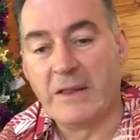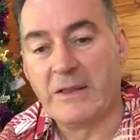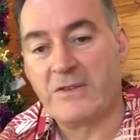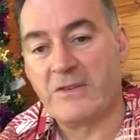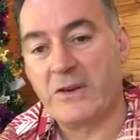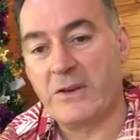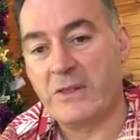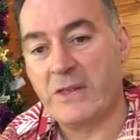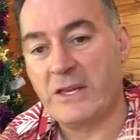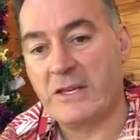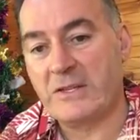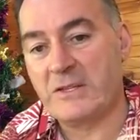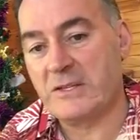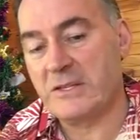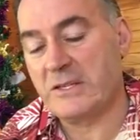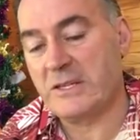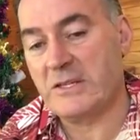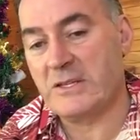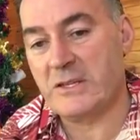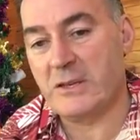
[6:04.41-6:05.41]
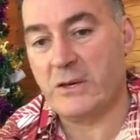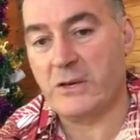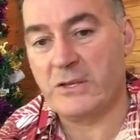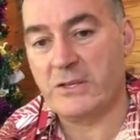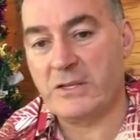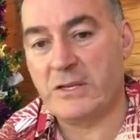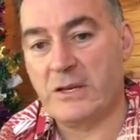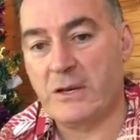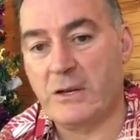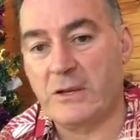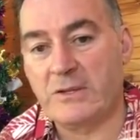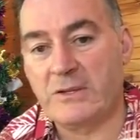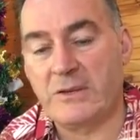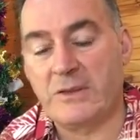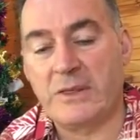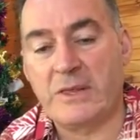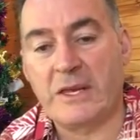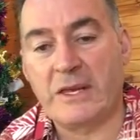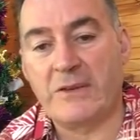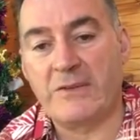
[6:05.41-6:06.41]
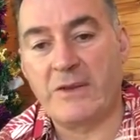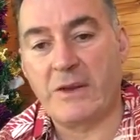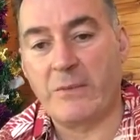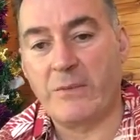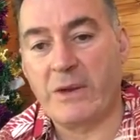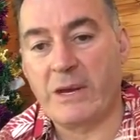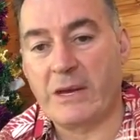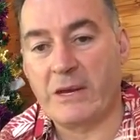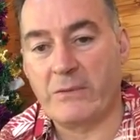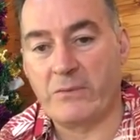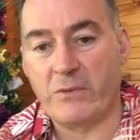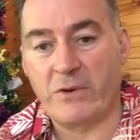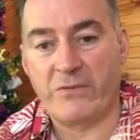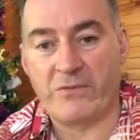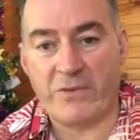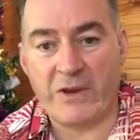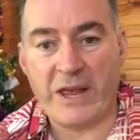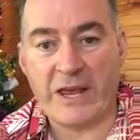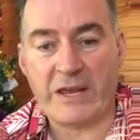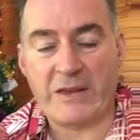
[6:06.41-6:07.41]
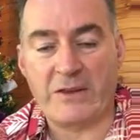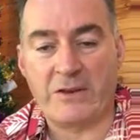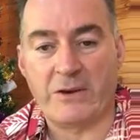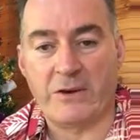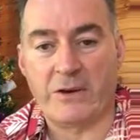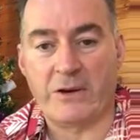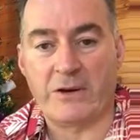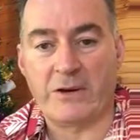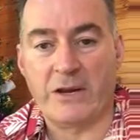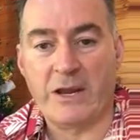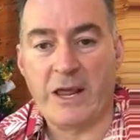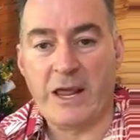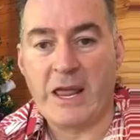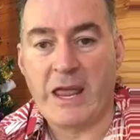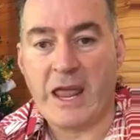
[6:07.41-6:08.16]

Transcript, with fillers: So there's there's lots and lots of things that we can reflect on,